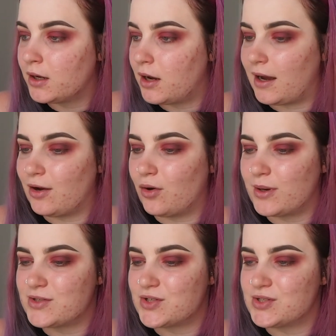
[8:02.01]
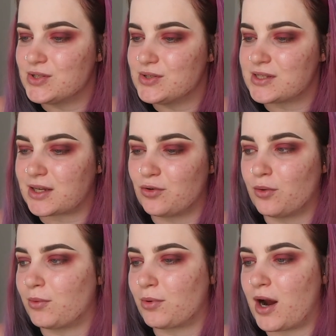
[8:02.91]
I always just use like
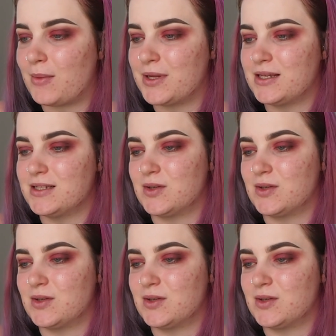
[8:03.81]
normal primers